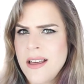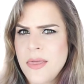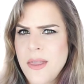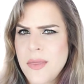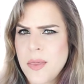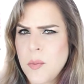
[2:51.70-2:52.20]

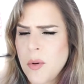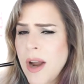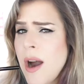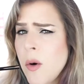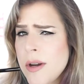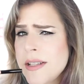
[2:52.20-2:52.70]
that the
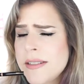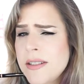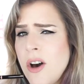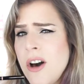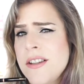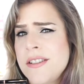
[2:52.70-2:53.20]
Brow Wiz
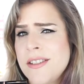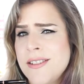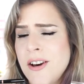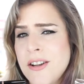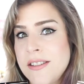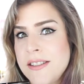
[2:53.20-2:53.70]
costs
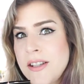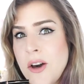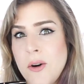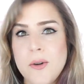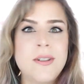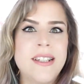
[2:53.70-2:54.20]
on its
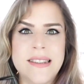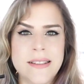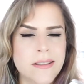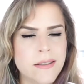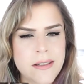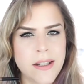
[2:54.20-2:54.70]
own, at
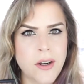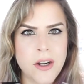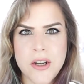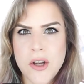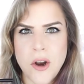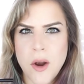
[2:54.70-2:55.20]
least here
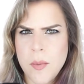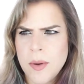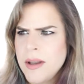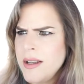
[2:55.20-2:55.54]
in Europe.